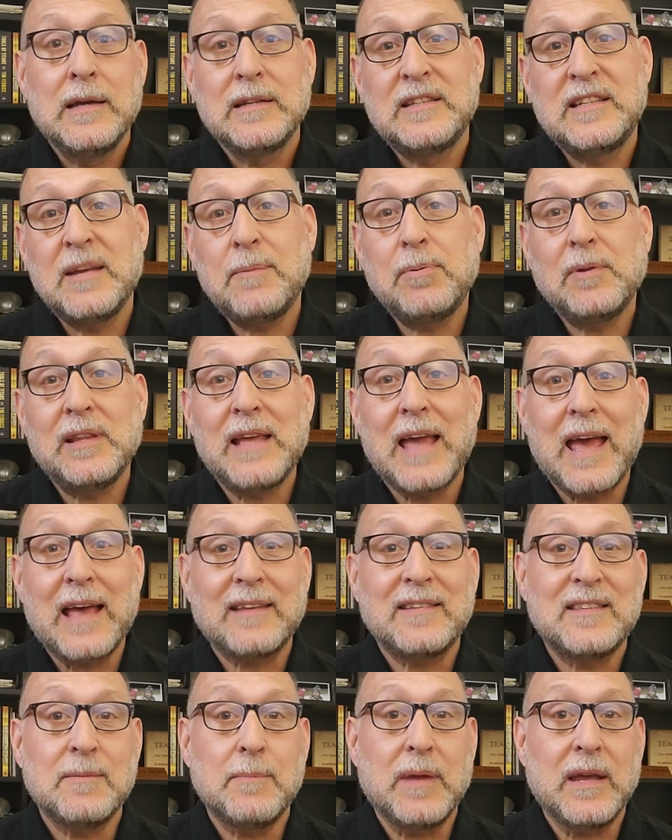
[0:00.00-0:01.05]
typically
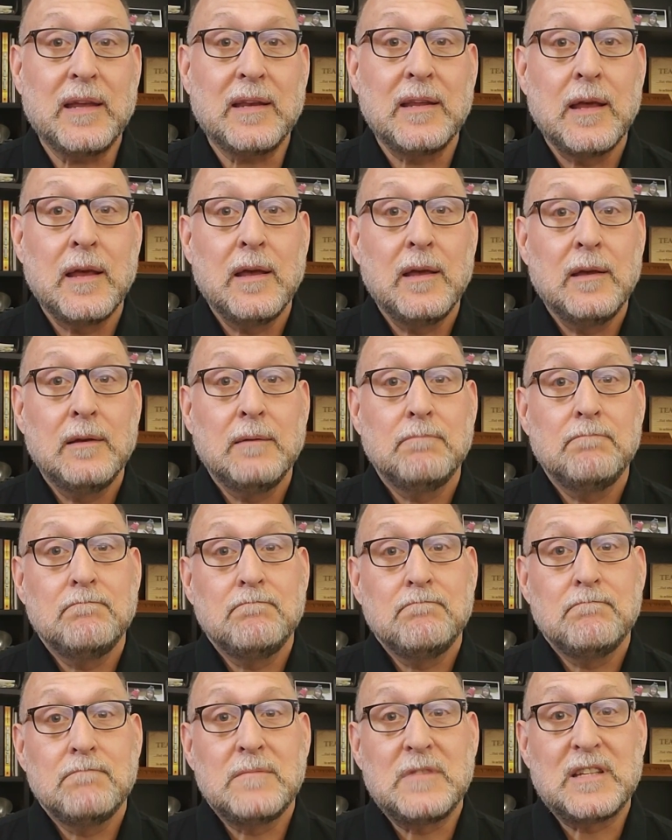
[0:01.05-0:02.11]
estimate
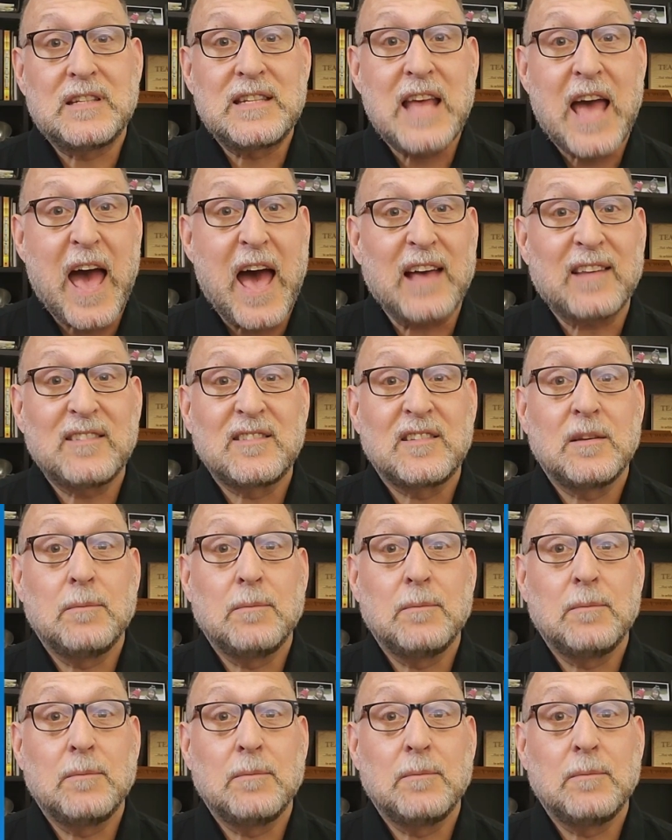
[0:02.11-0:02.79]
the task